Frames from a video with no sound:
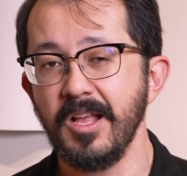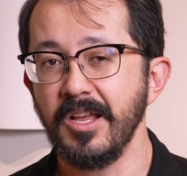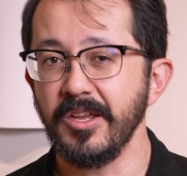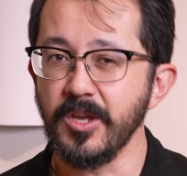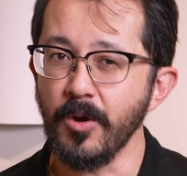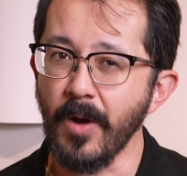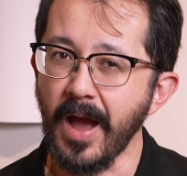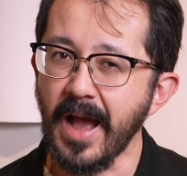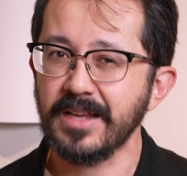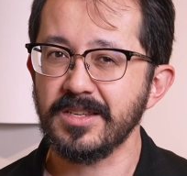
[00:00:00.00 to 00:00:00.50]

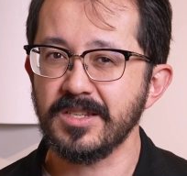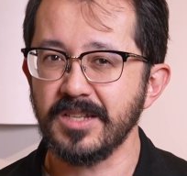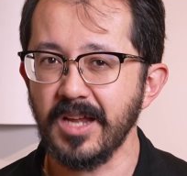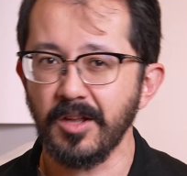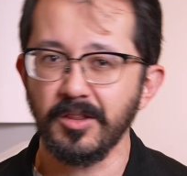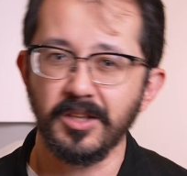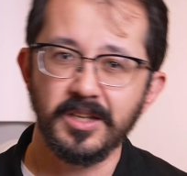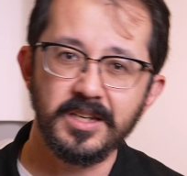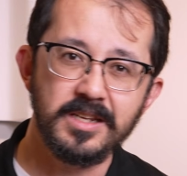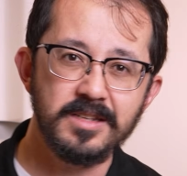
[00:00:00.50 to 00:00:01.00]
you
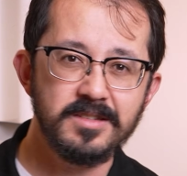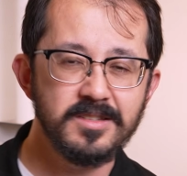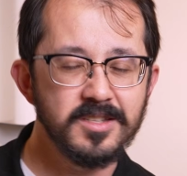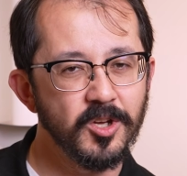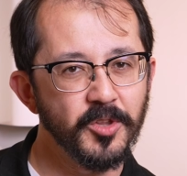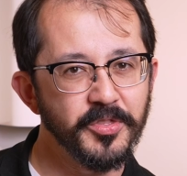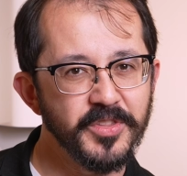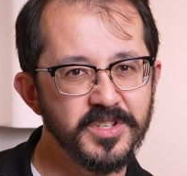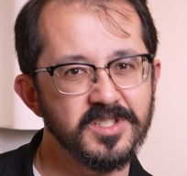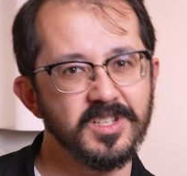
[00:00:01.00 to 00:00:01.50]
accidentally
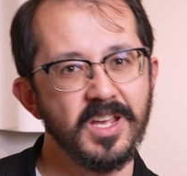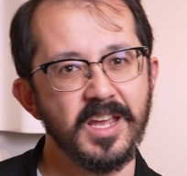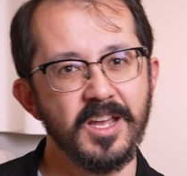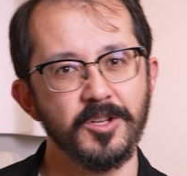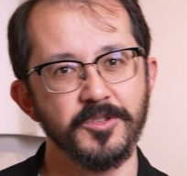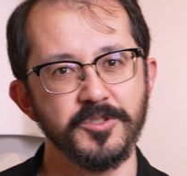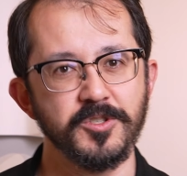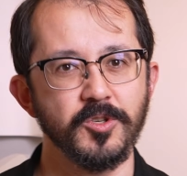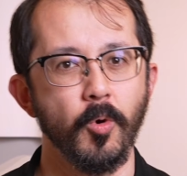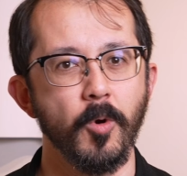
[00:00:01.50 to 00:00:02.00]
tilt the
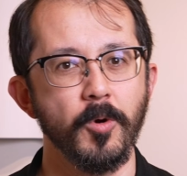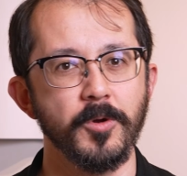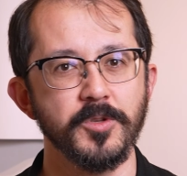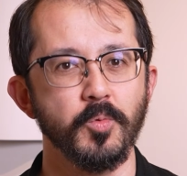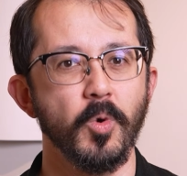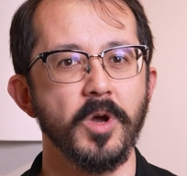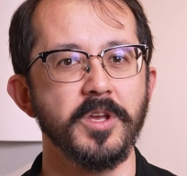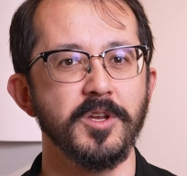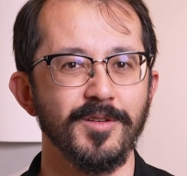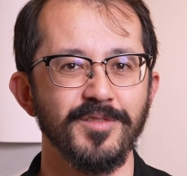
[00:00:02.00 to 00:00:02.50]
scales
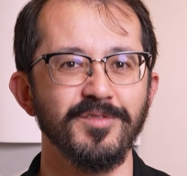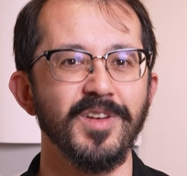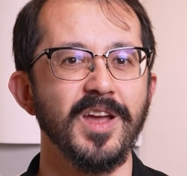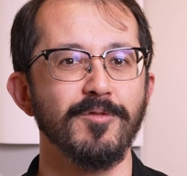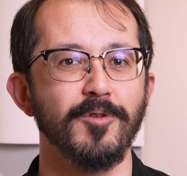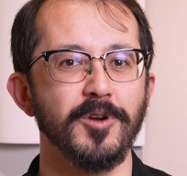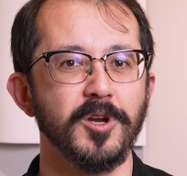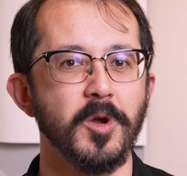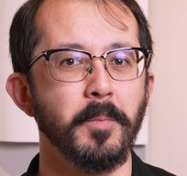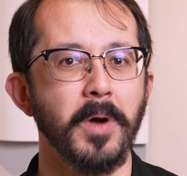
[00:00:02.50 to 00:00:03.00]
towards what your
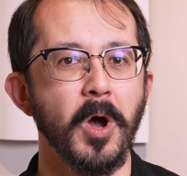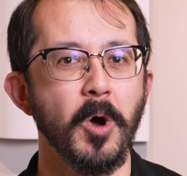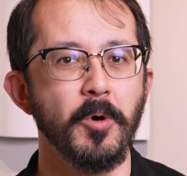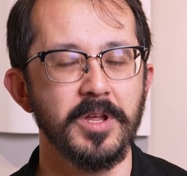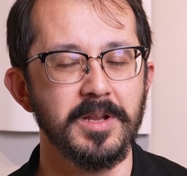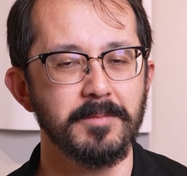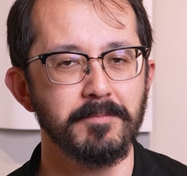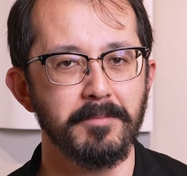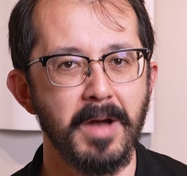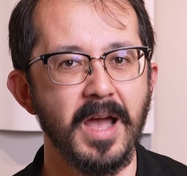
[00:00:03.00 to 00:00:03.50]
favorite
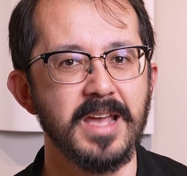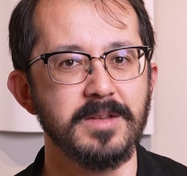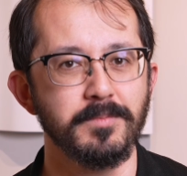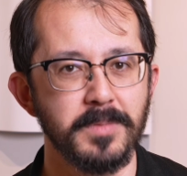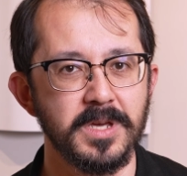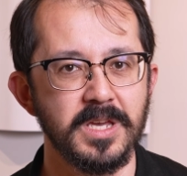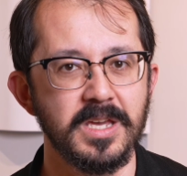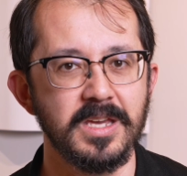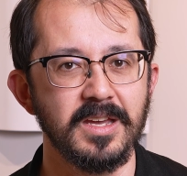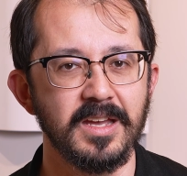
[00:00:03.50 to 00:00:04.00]
component might
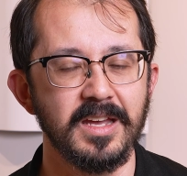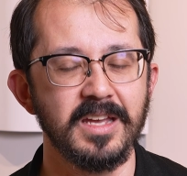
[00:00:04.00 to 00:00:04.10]
be.